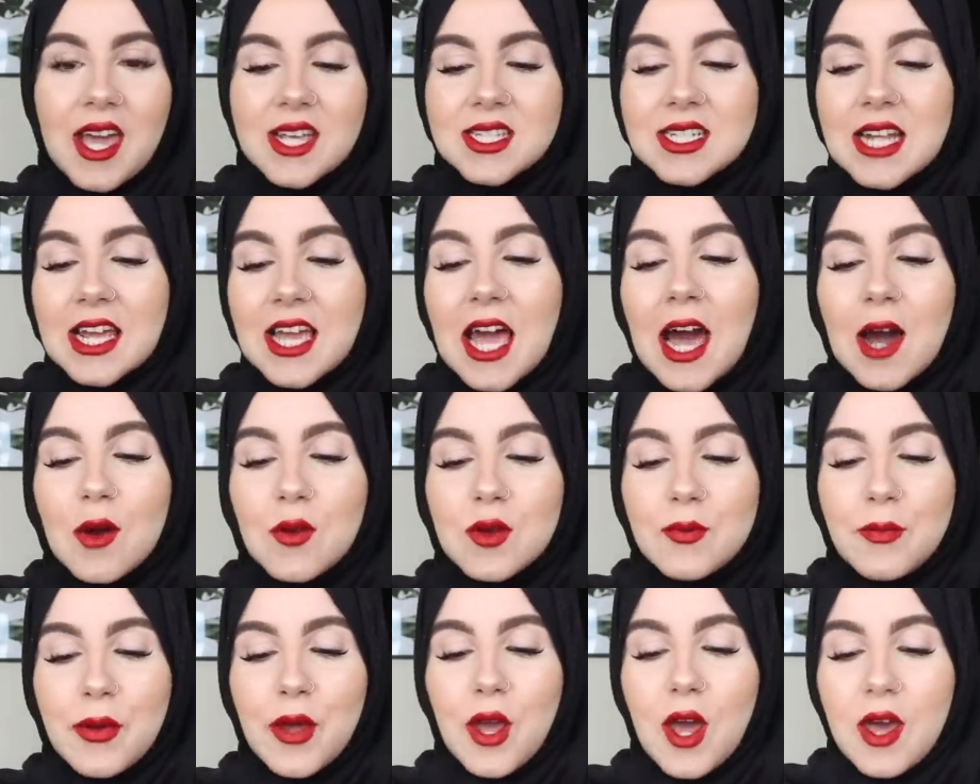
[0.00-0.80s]
It's like I
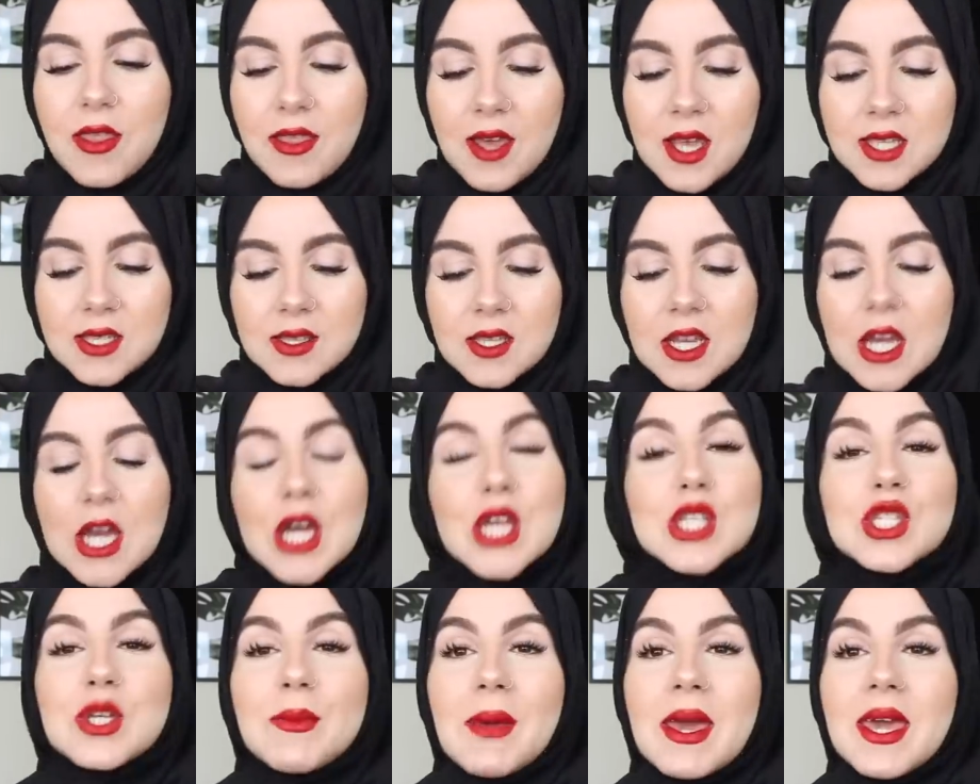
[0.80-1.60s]
would pair this
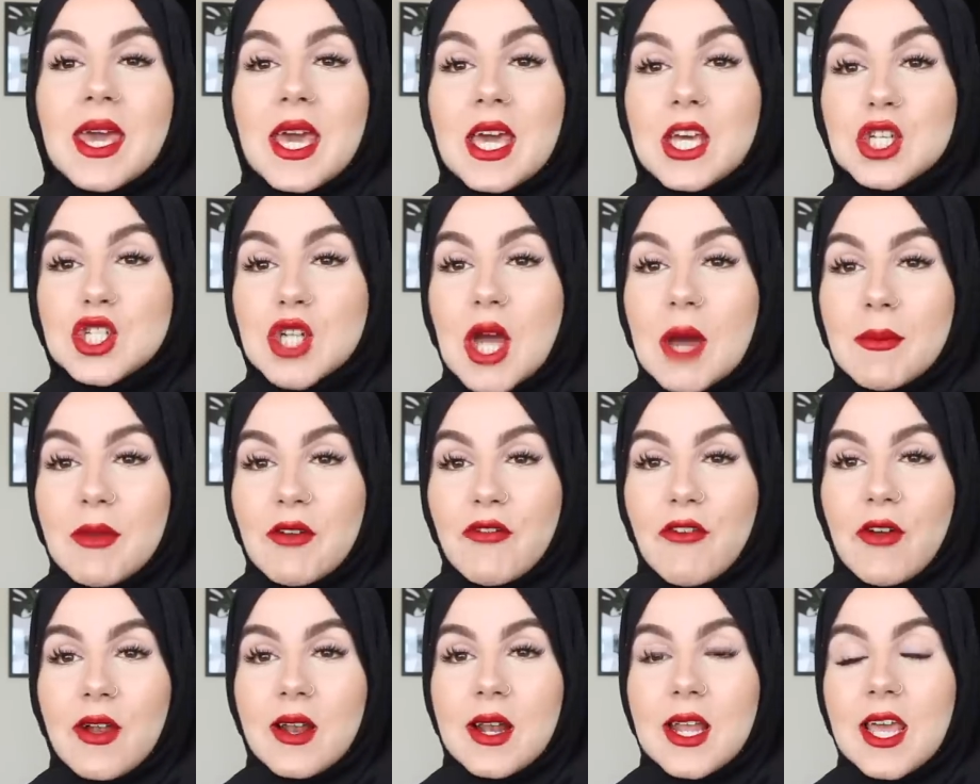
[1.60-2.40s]
to make it hijabi
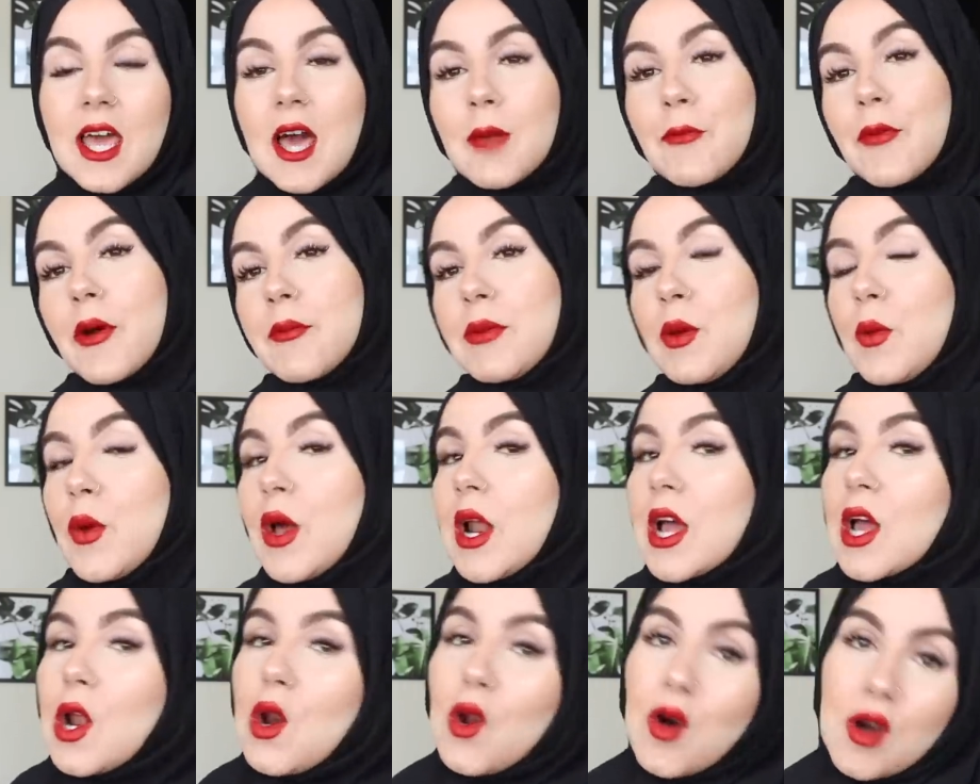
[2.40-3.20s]
friendly. I'd probably wear
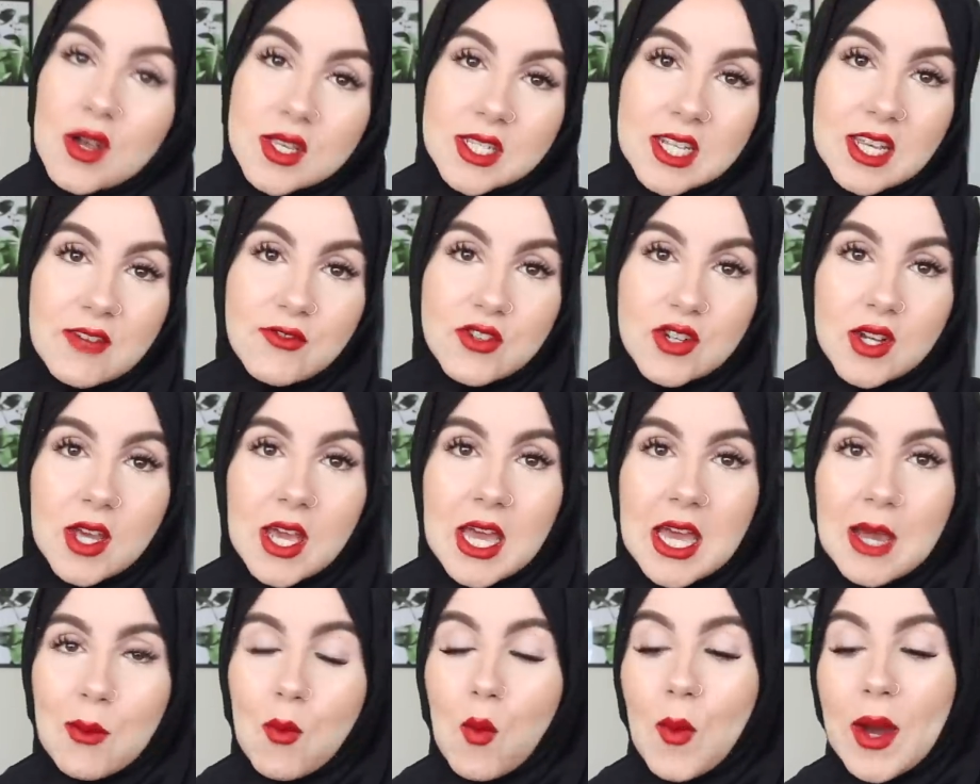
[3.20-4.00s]
like a long sleeved
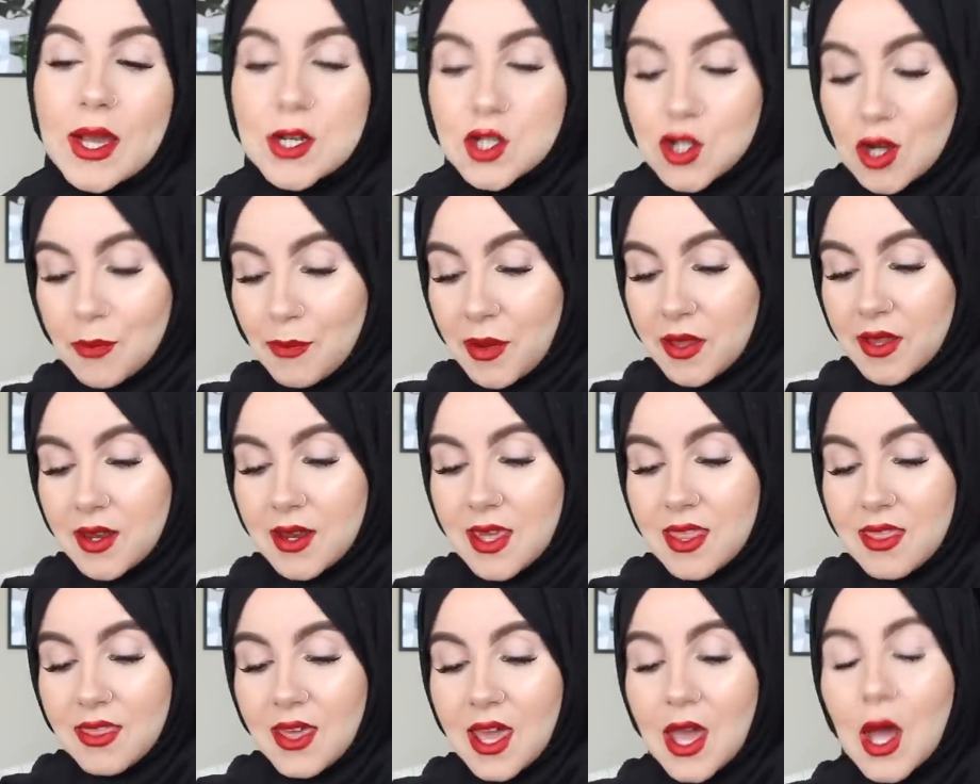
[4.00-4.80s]
um, white top
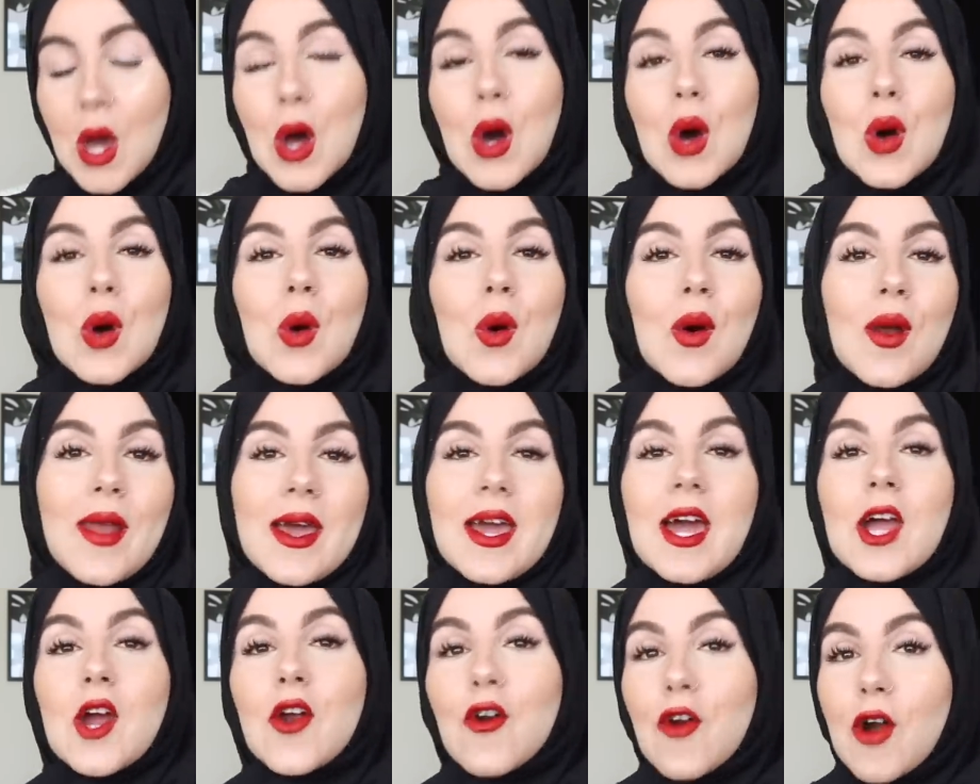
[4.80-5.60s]
underneath it, or
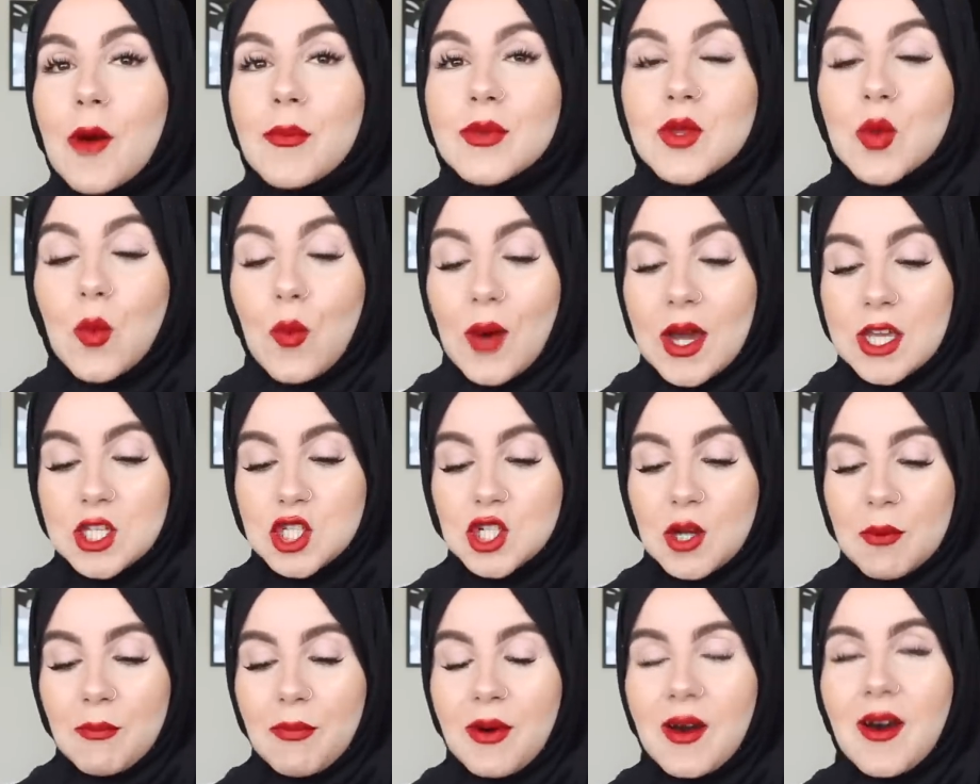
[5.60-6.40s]
like a cropped white
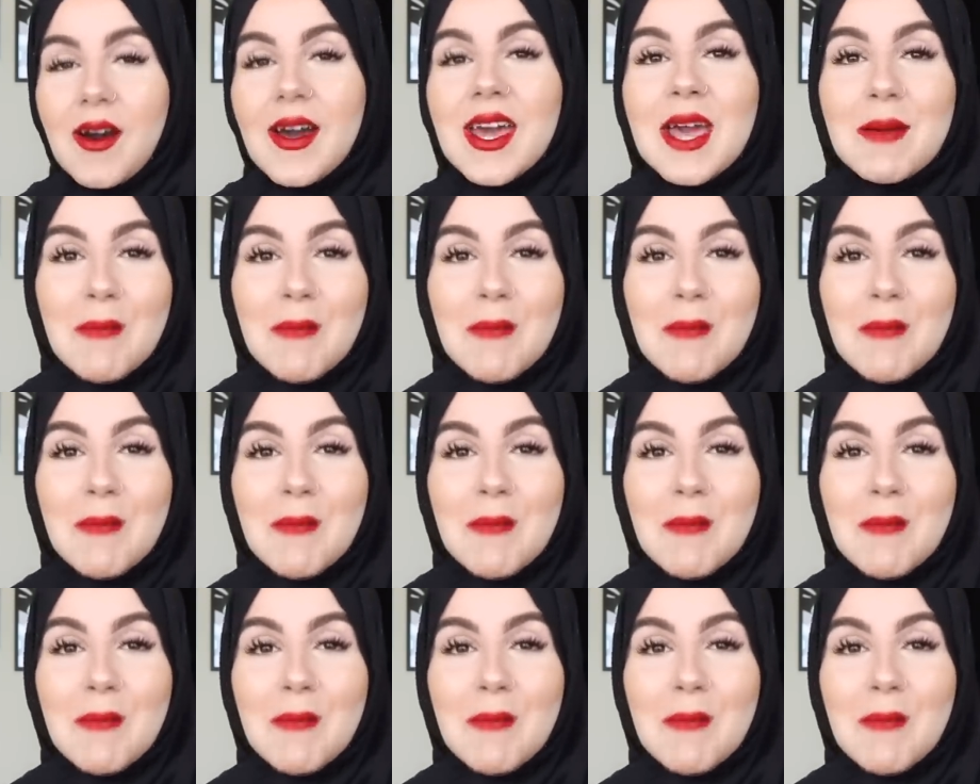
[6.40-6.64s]
jumper.